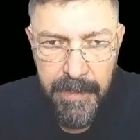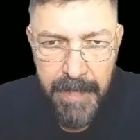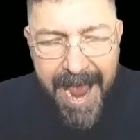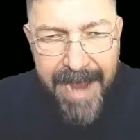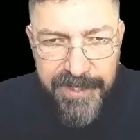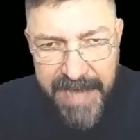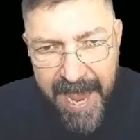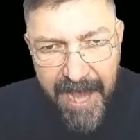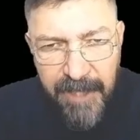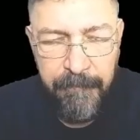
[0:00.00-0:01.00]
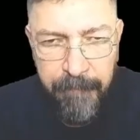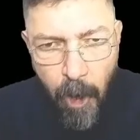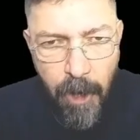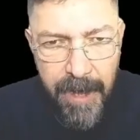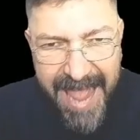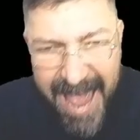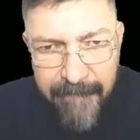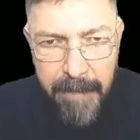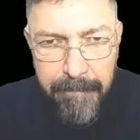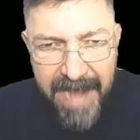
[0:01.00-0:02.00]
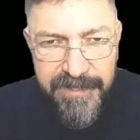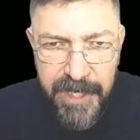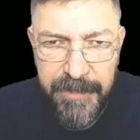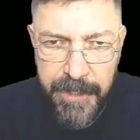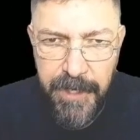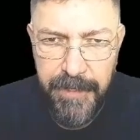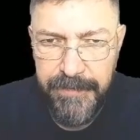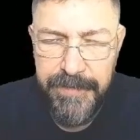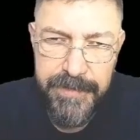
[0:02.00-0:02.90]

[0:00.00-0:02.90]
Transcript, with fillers: I said forever, bastard curse.